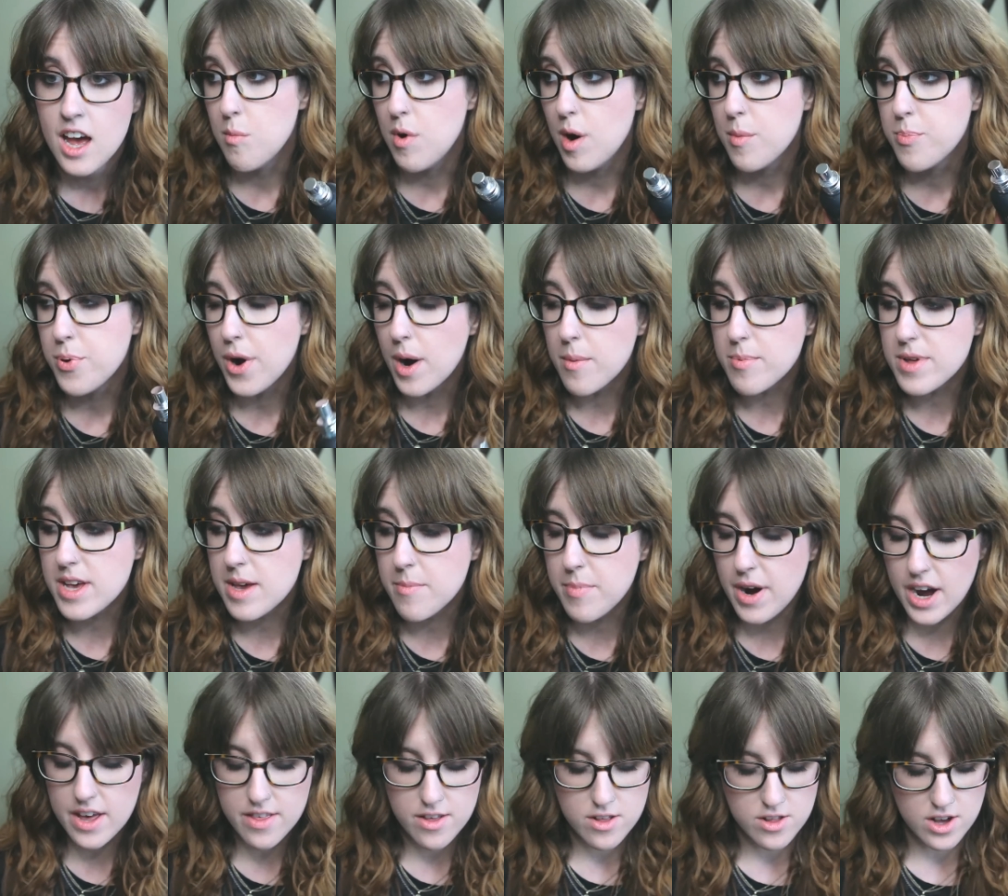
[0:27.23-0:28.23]
I'll probably
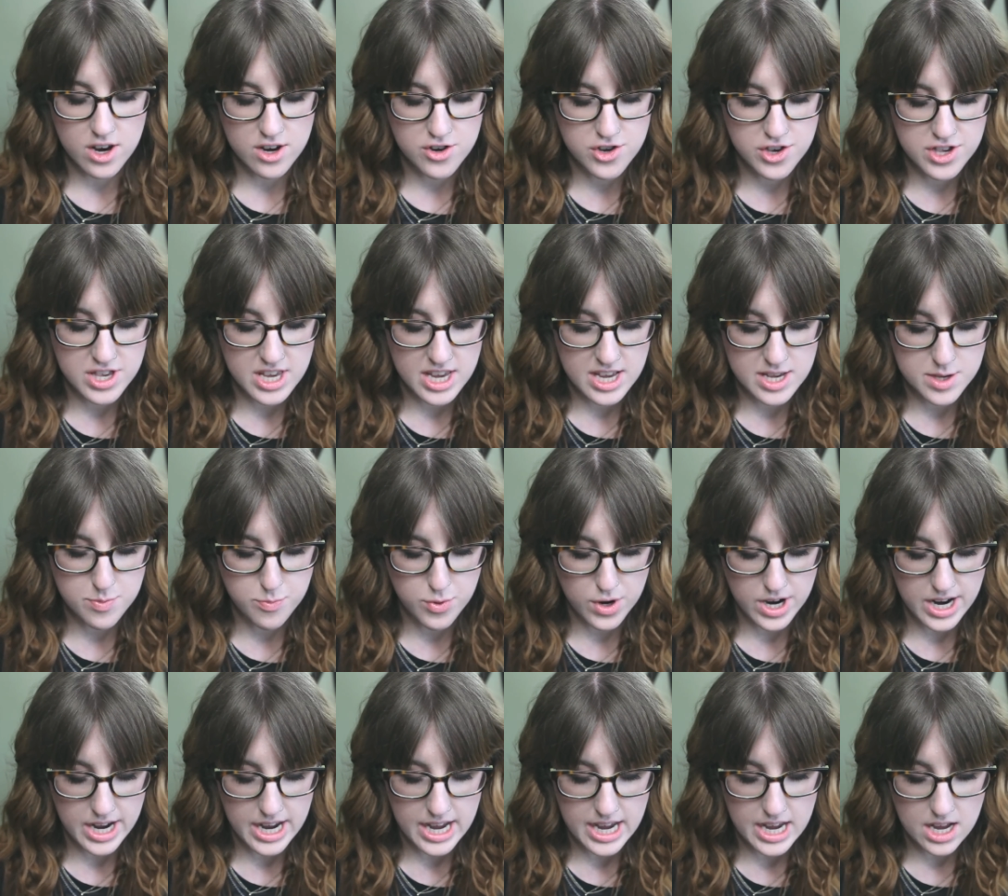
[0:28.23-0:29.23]
buy the Lush Sea
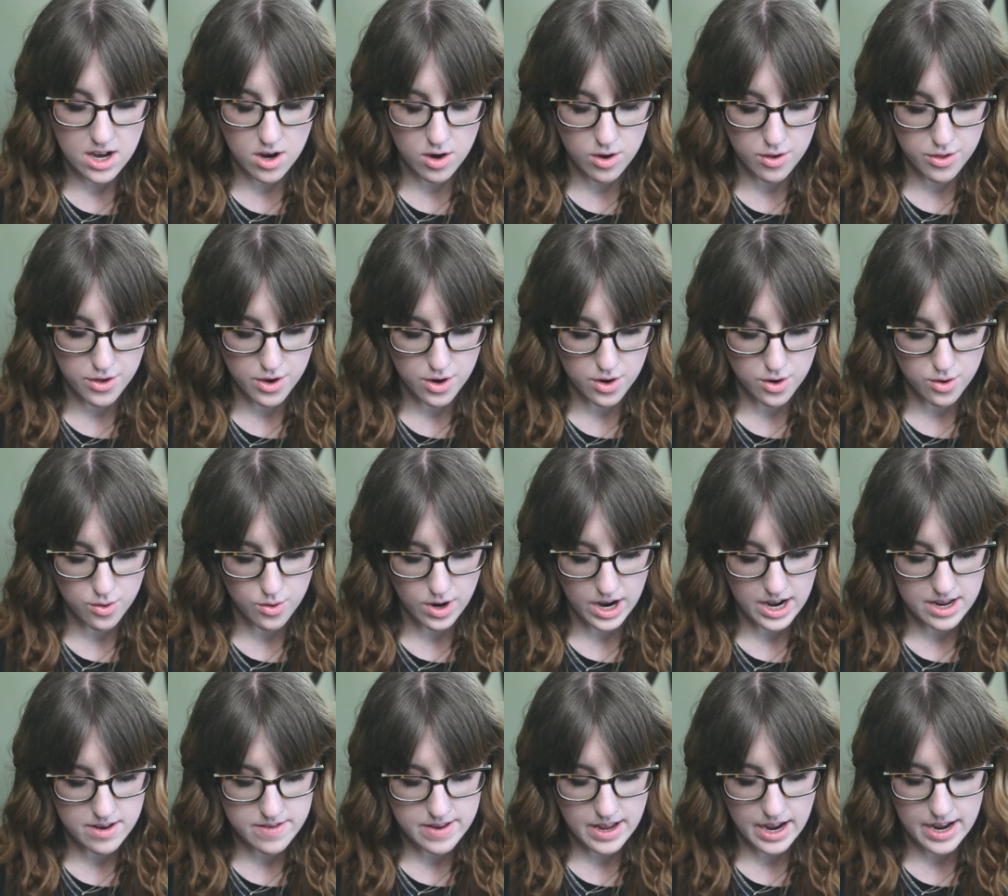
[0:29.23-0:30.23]
Spray, although
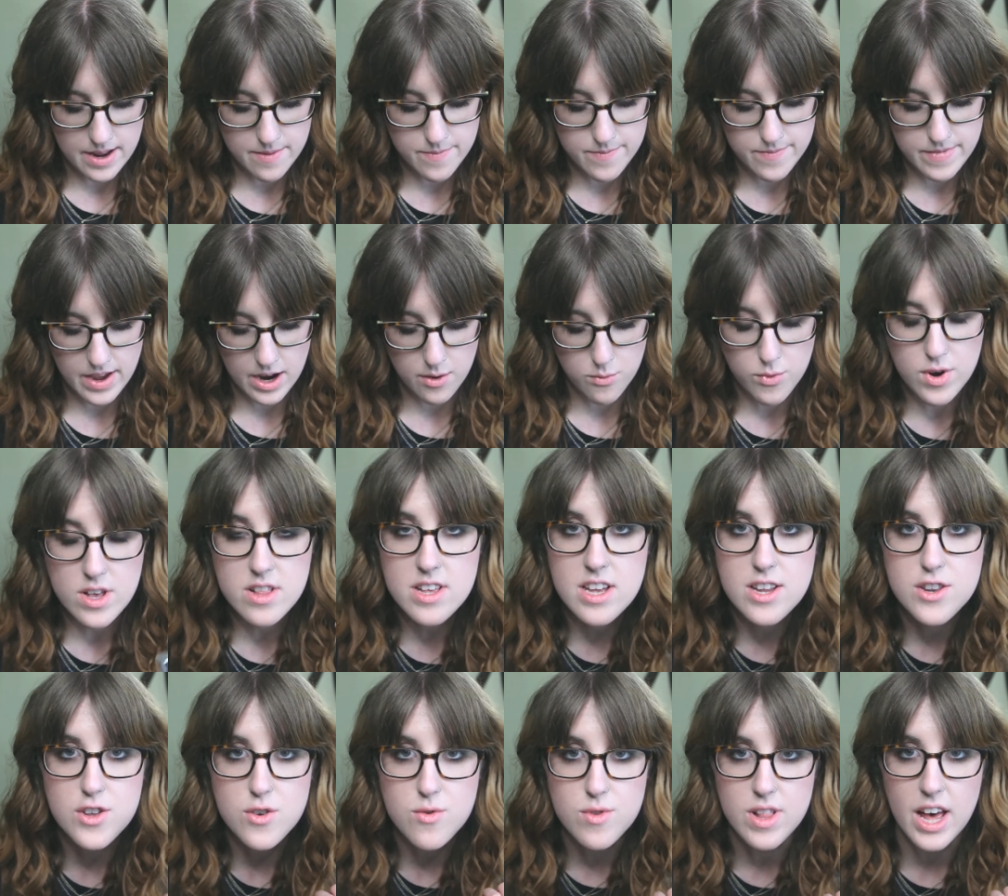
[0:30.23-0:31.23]
I, I, I,
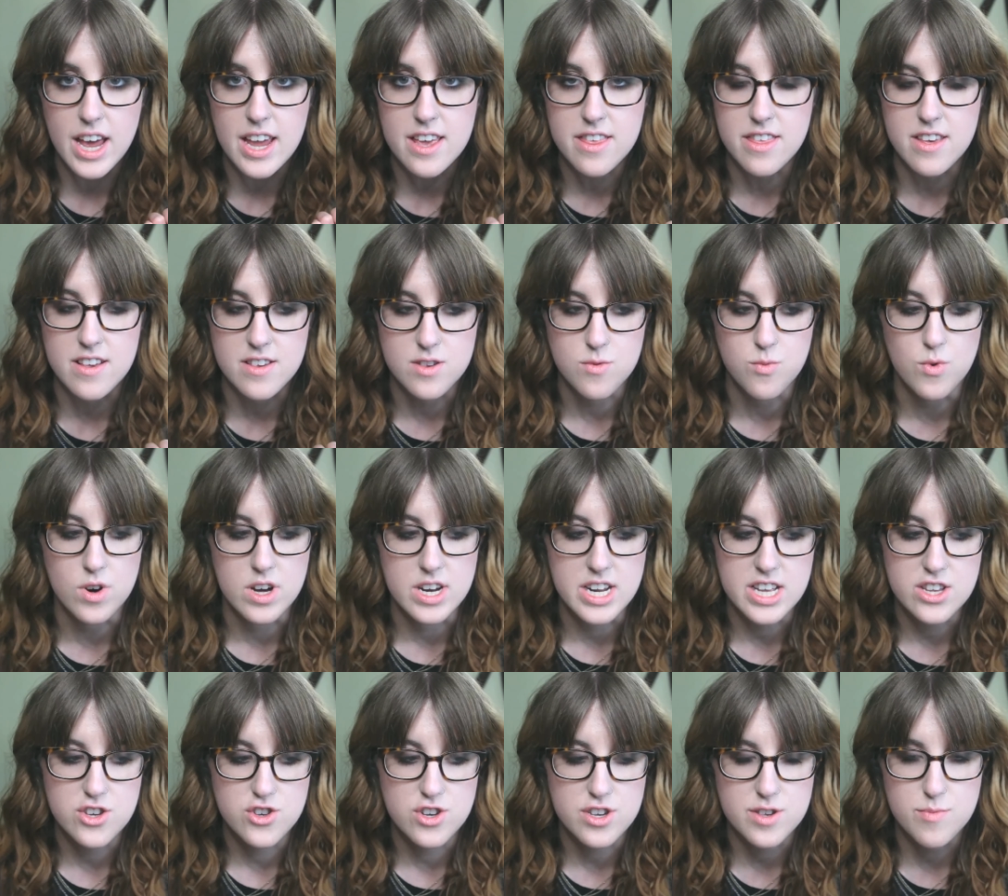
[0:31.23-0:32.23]
really do like this one.
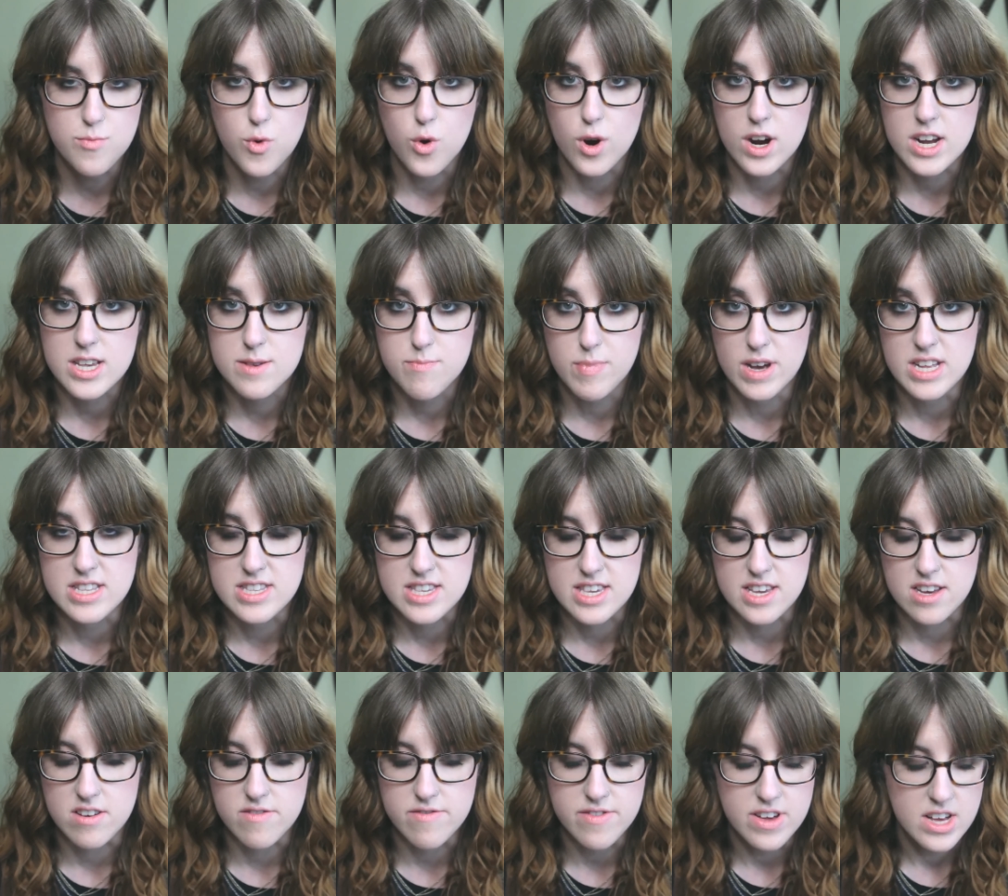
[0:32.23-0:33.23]
It's just more
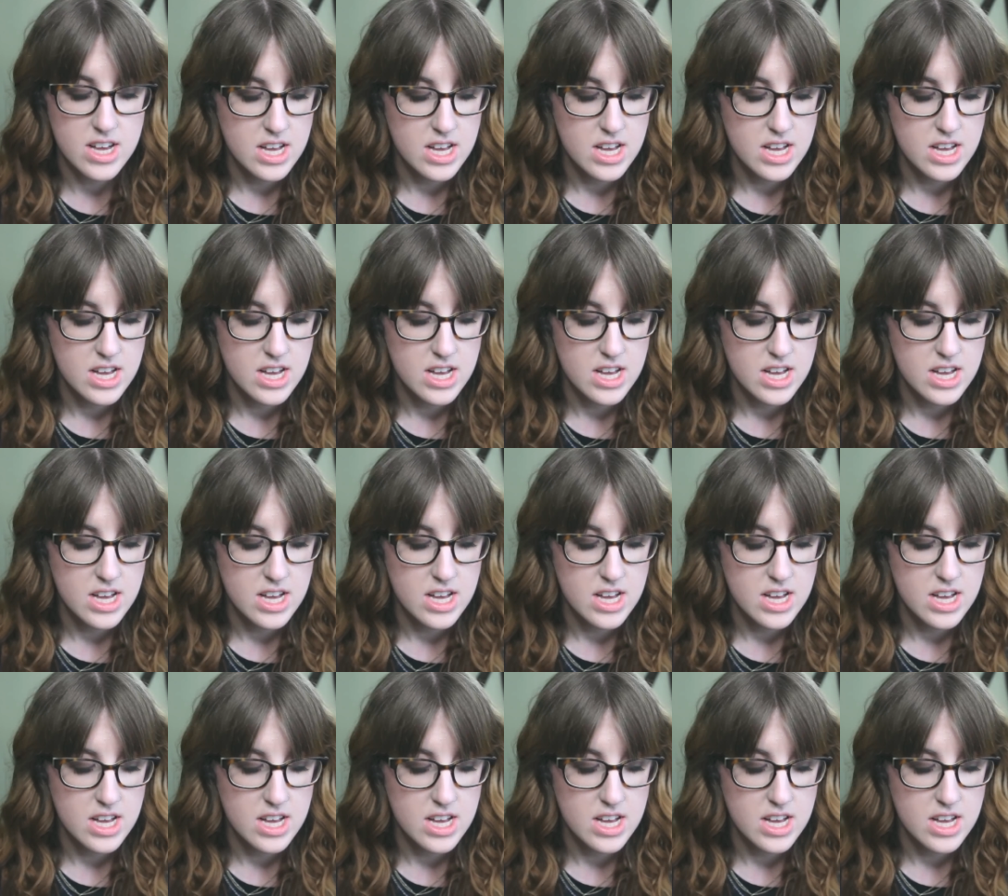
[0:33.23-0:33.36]
expensive.